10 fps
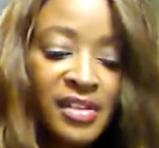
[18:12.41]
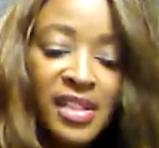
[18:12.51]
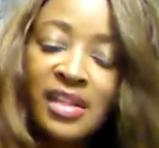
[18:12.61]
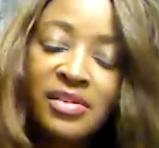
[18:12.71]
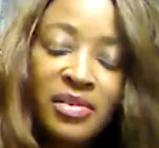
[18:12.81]

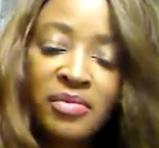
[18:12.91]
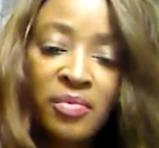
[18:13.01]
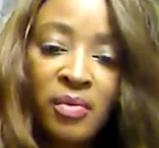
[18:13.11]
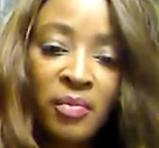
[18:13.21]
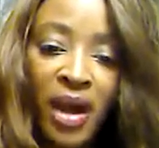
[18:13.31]

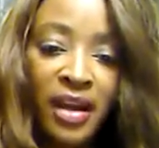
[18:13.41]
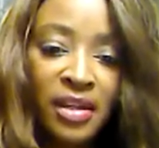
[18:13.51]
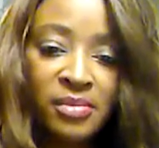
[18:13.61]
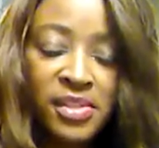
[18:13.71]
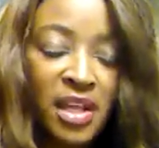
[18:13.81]
Didn't,
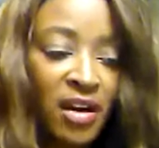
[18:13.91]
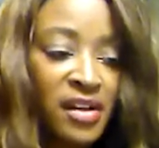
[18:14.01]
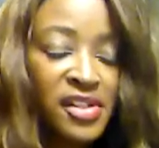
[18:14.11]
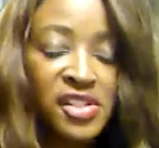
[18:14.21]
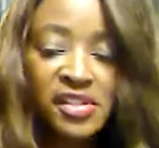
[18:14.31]
while he was
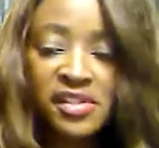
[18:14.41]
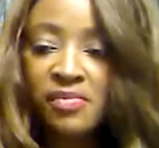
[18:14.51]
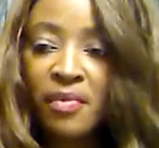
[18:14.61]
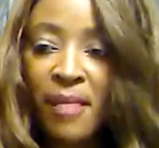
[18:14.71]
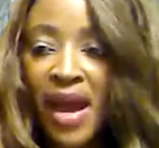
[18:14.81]
talking, it just
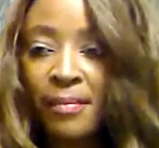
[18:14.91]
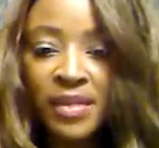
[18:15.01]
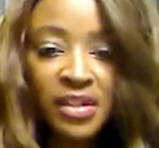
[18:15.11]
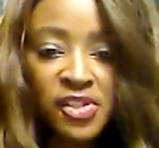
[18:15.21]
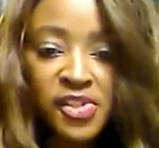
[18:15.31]
remind
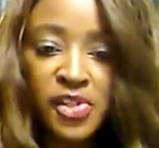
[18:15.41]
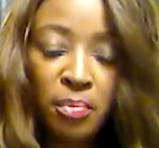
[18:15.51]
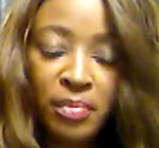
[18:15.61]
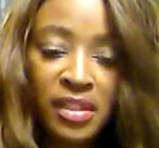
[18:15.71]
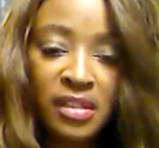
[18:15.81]
me of the
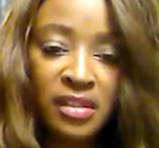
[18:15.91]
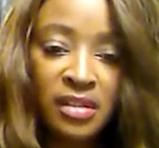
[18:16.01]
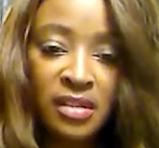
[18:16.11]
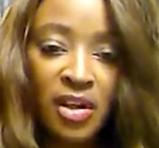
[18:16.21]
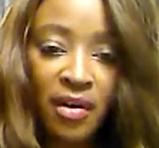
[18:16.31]
serpent in
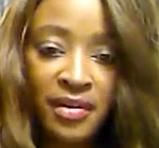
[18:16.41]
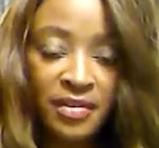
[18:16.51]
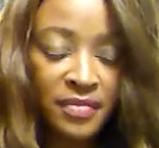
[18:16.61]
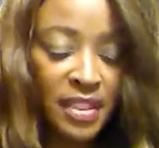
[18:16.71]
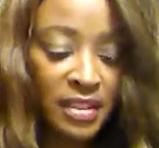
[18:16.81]
the Garden
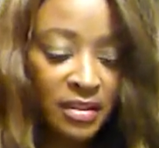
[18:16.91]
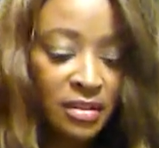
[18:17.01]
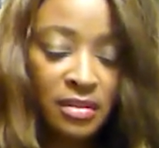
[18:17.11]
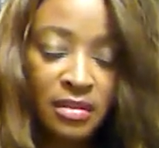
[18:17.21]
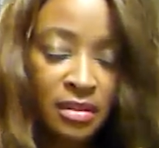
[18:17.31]
of Eden?
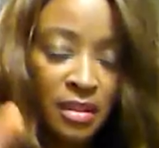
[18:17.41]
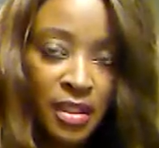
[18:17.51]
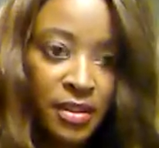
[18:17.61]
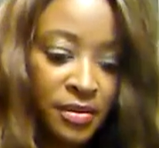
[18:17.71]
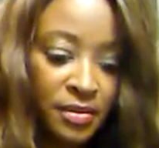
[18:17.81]

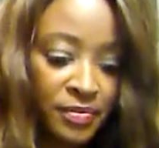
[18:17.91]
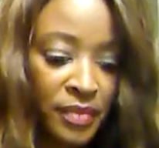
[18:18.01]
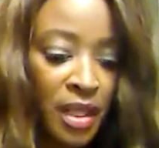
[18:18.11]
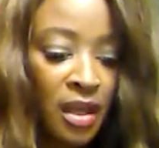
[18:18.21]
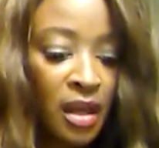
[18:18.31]
Anywho,
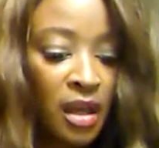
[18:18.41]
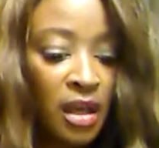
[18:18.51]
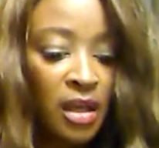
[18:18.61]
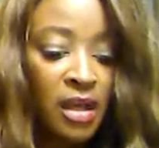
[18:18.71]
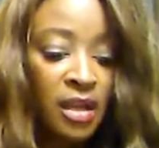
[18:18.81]

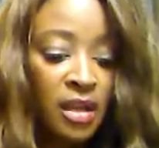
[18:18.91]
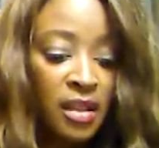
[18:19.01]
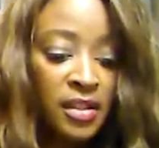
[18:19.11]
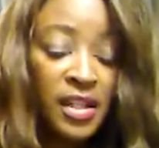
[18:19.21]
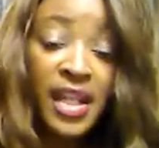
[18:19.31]

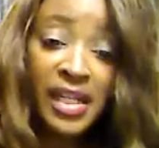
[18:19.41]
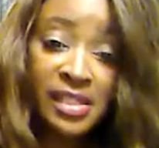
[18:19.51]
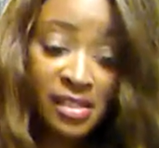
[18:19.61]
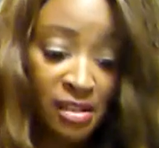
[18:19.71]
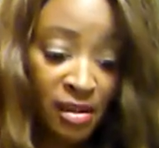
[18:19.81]
the
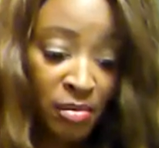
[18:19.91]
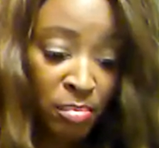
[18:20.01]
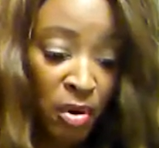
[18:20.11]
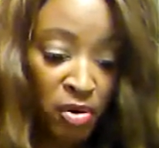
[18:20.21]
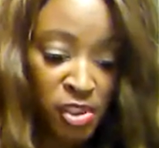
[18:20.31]
next
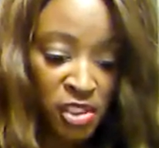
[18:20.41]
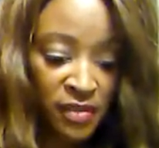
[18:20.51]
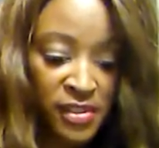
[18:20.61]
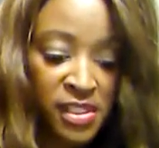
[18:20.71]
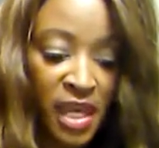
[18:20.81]
portion
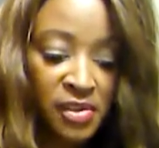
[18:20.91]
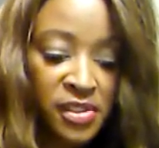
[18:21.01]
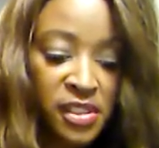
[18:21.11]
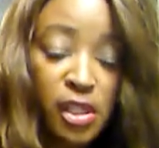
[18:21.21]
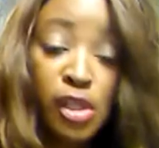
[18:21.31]
of the title
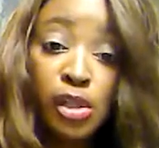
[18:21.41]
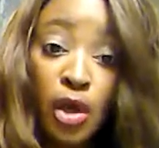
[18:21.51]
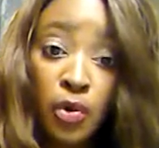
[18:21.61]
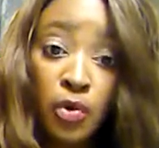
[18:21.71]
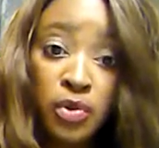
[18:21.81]
is
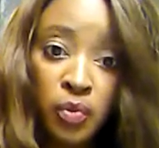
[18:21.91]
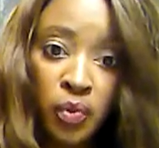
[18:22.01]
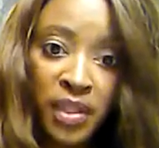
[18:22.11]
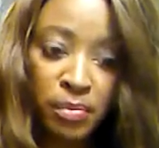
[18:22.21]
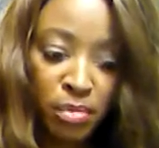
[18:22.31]
Clothed
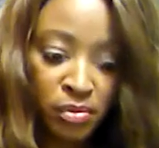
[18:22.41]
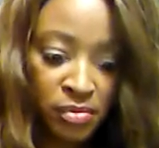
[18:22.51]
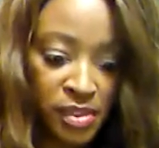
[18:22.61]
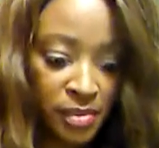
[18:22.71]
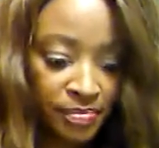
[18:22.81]
with Boots.